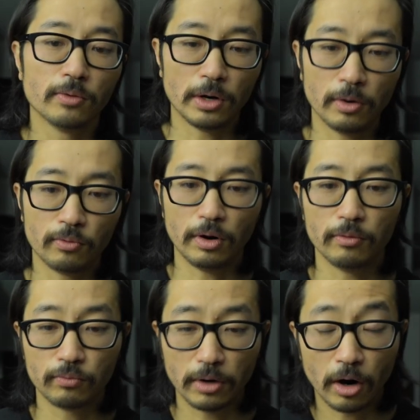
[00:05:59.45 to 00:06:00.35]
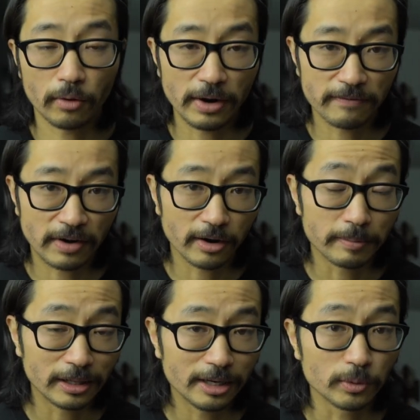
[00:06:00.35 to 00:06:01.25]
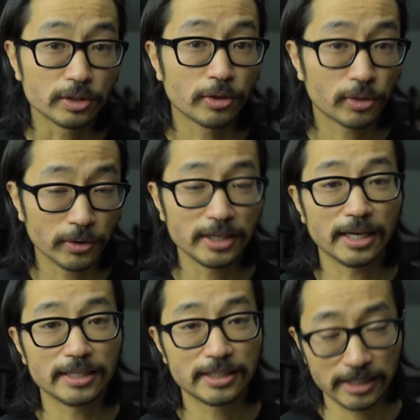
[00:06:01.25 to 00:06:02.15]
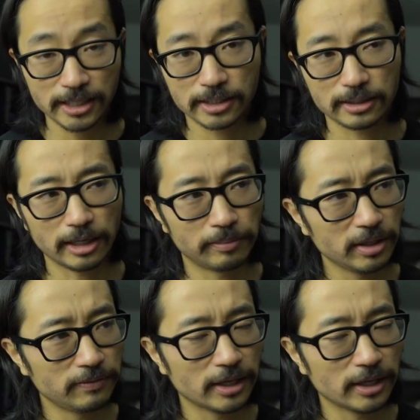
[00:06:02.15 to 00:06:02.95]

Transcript: Heart rate variability was 36, I believe